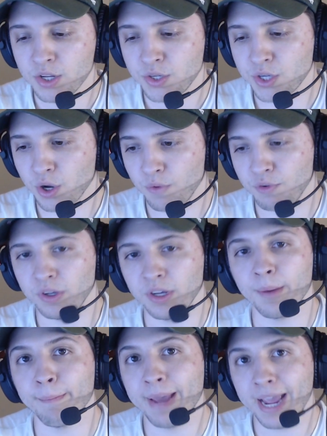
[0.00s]
So if you can
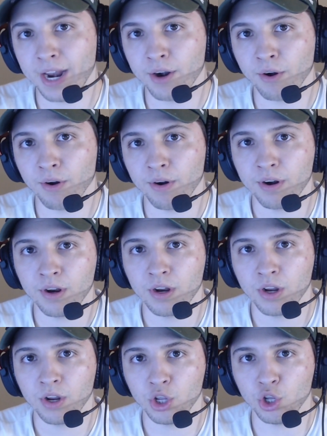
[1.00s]
compare
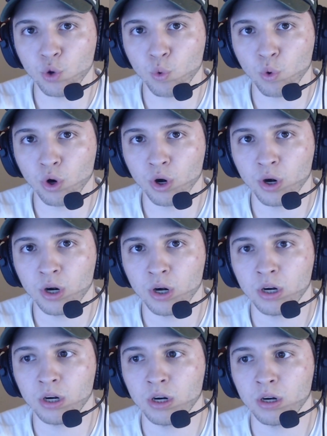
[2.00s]
your
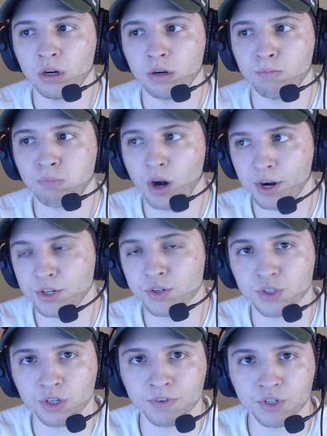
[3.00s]
product or
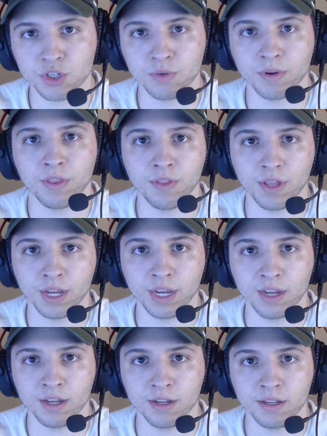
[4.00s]
service to a
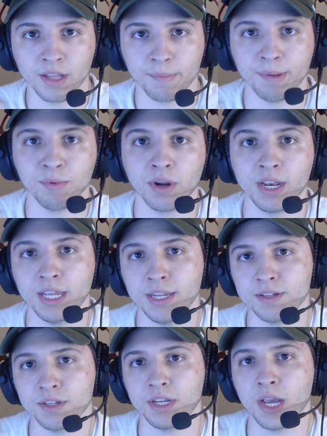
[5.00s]
thing that people can
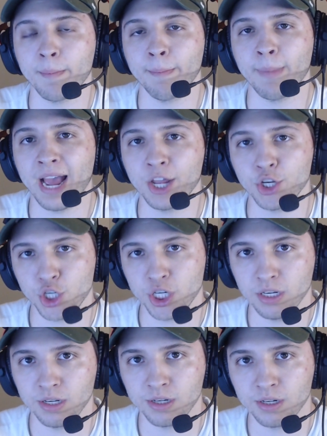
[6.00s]
easily imagine,